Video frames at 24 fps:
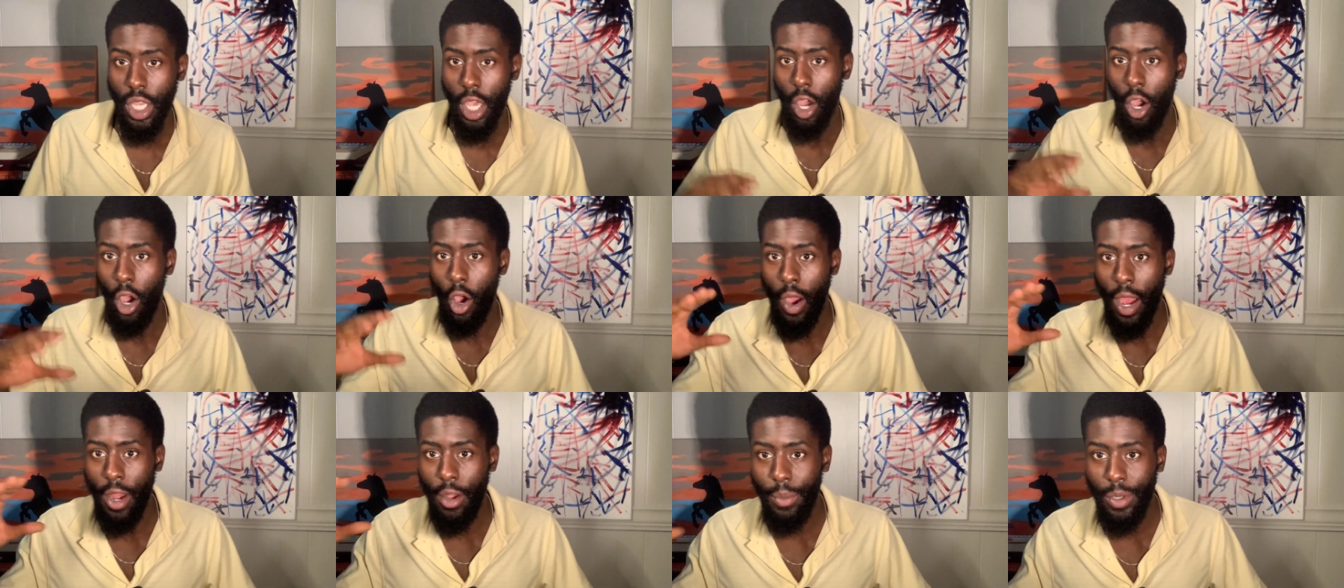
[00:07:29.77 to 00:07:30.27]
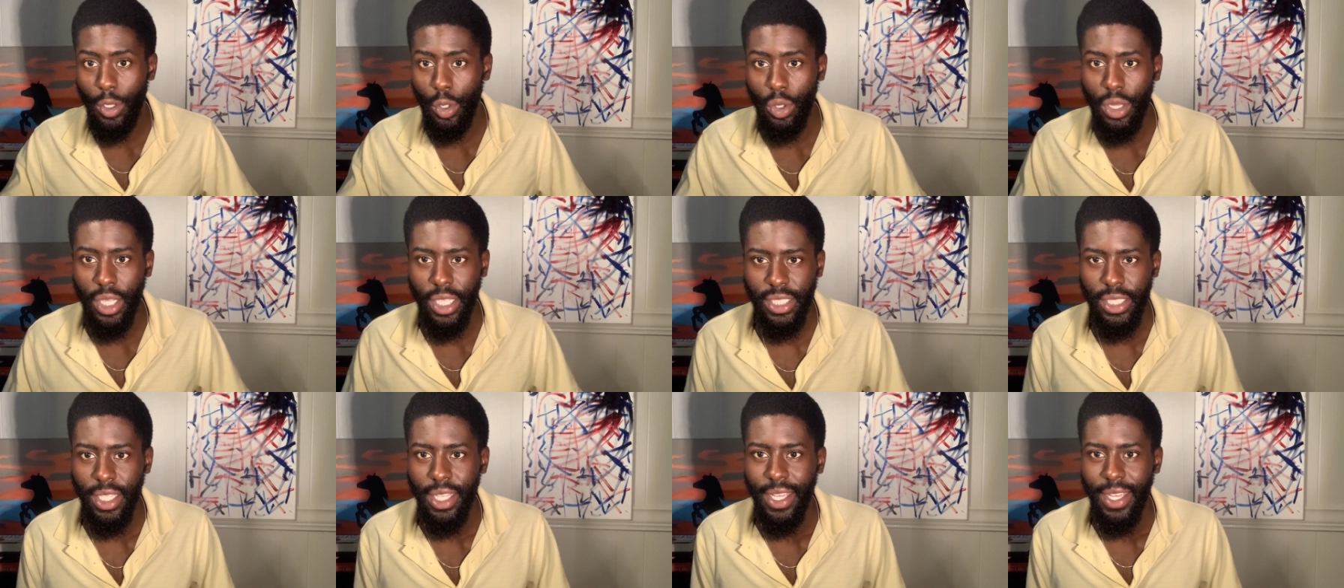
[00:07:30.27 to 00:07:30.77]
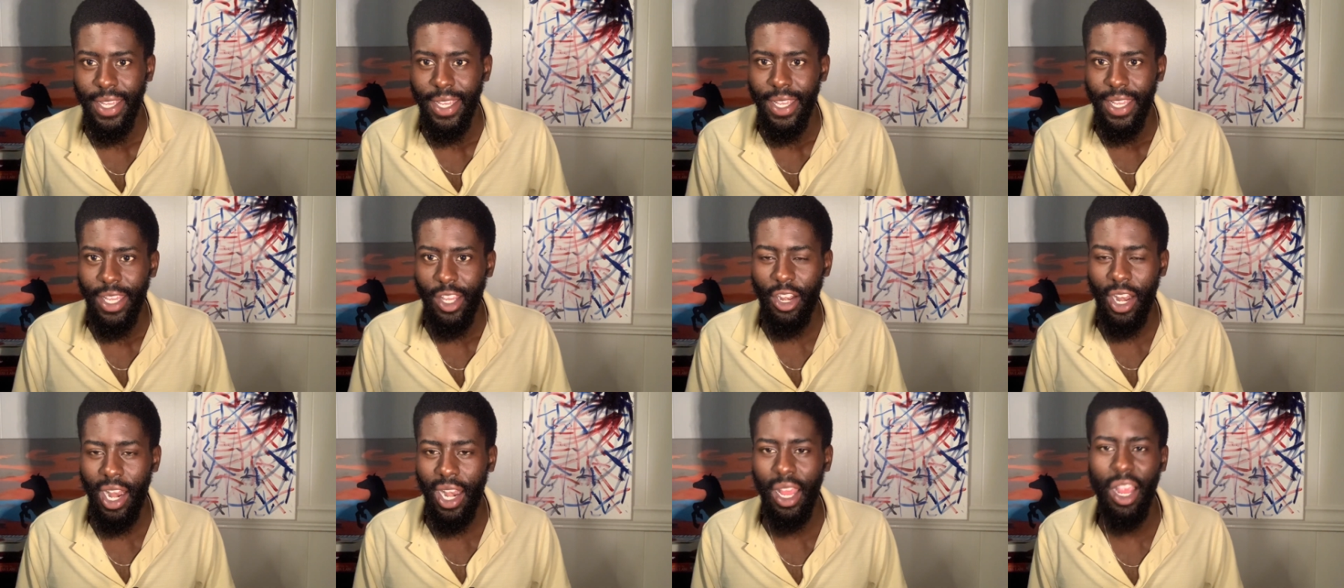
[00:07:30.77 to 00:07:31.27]
I'm gonna do this.
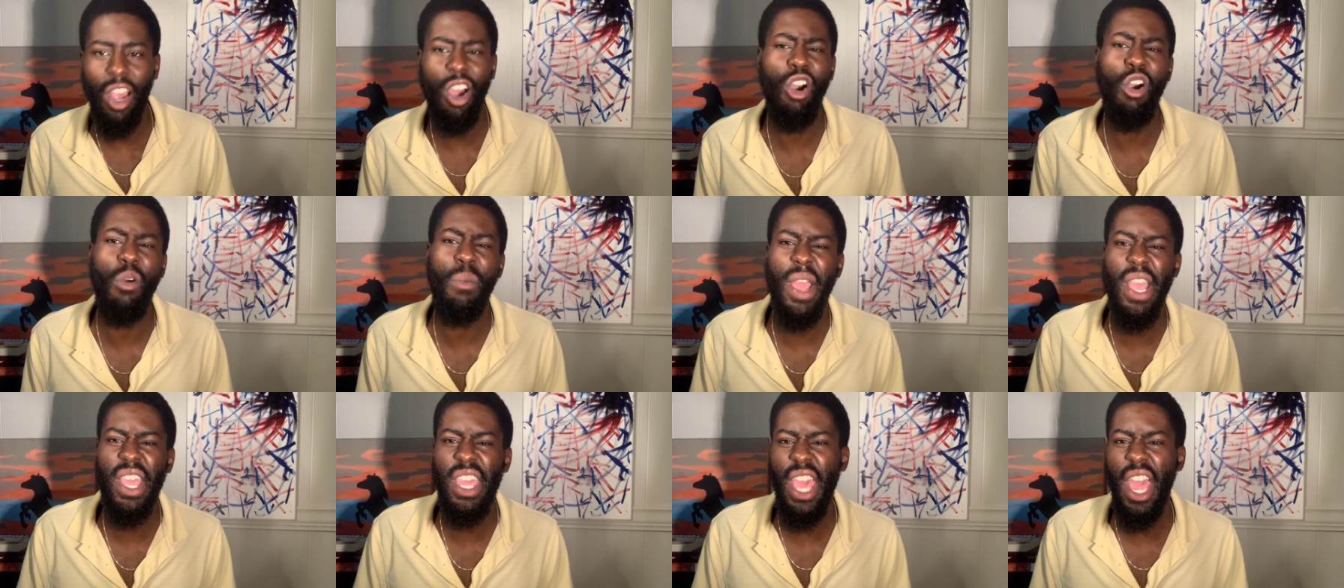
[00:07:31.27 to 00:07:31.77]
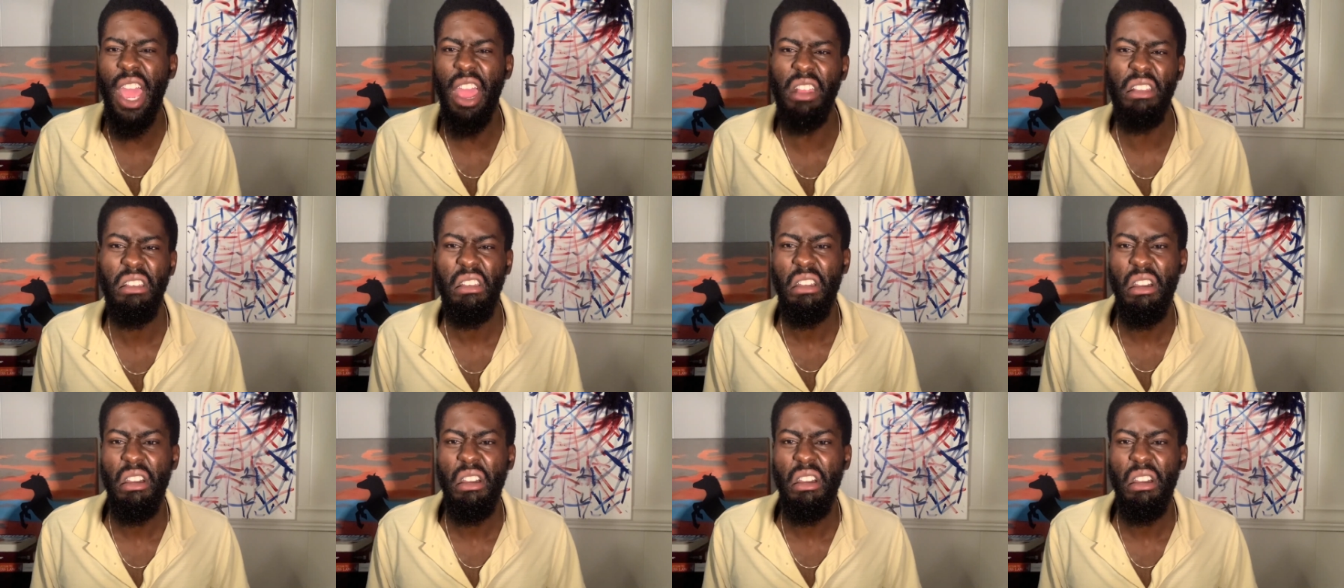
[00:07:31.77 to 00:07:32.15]
You're not like, oh my God,